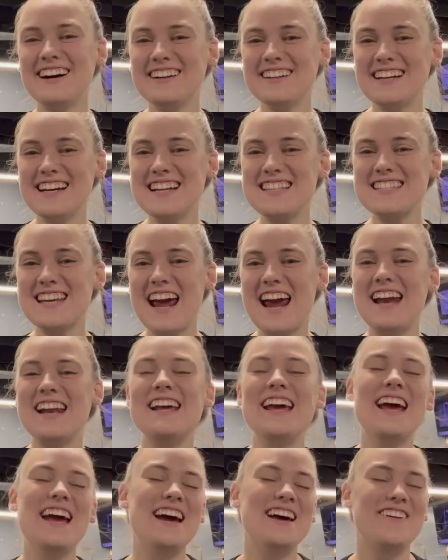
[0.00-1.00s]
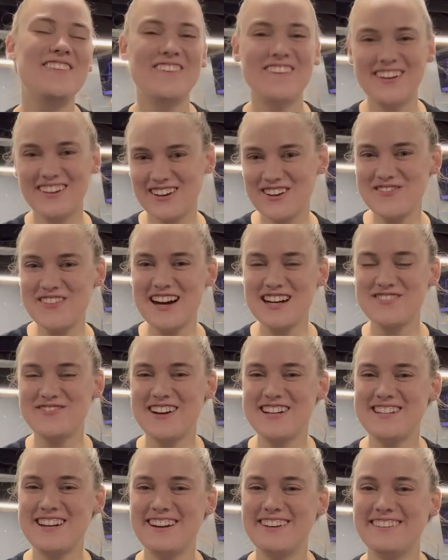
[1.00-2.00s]
it's Katie and welcome back to my
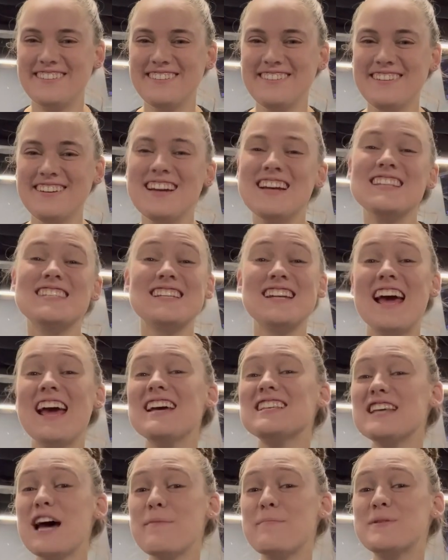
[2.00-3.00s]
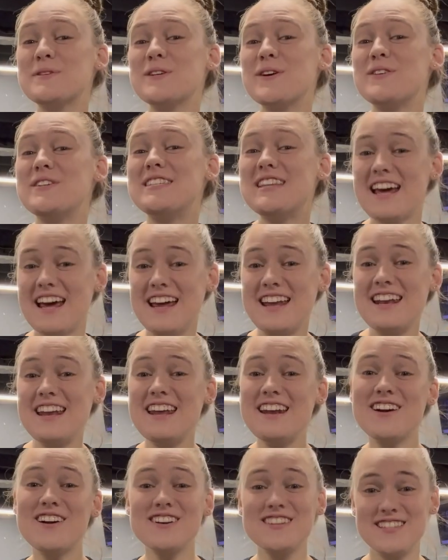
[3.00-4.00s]
channel. Today is episode 10
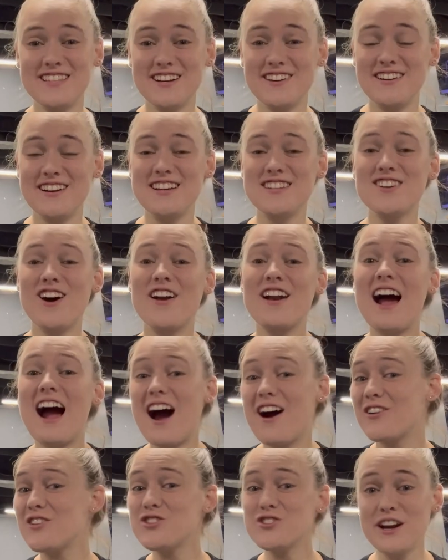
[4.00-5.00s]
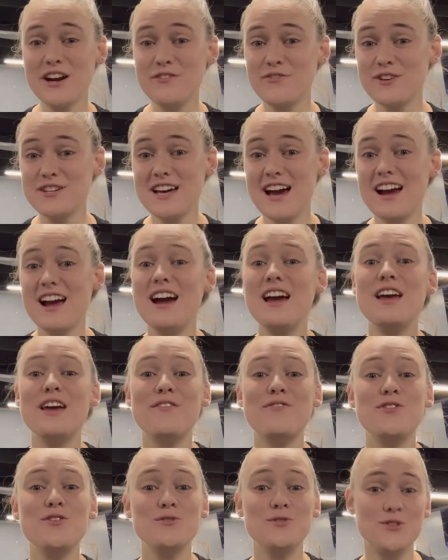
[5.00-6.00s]
in our series on how to train for Deka
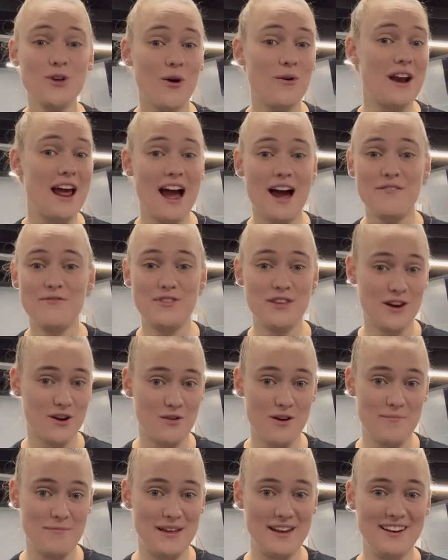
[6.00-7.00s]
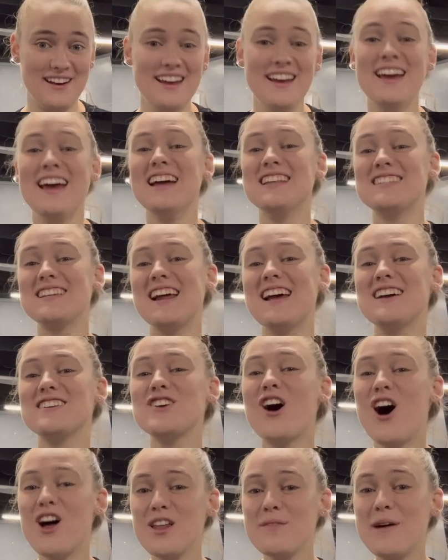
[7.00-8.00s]
if you don't have the equipment. And today is
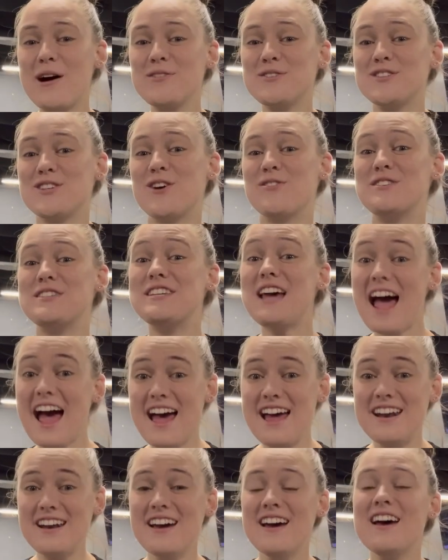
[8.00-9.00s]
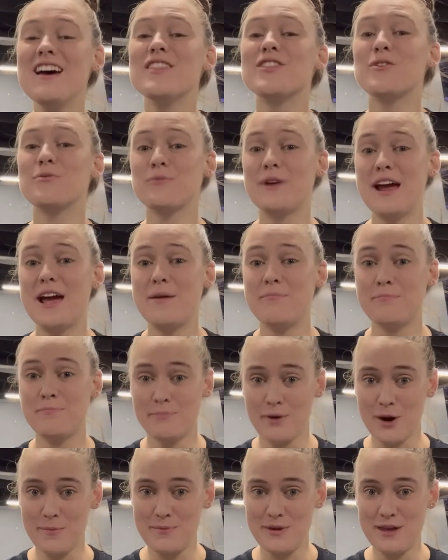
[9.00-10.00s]
all about zone 10, the ram
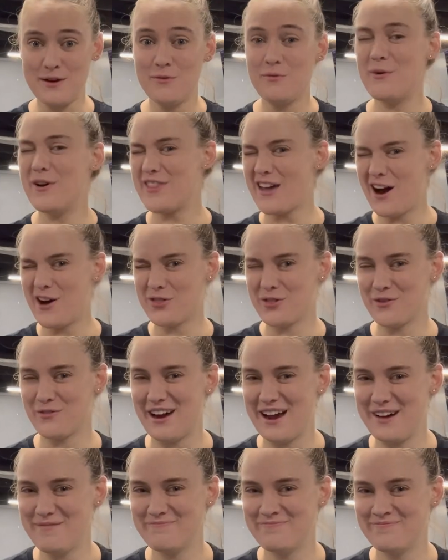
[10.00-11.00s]
burpee without the ram.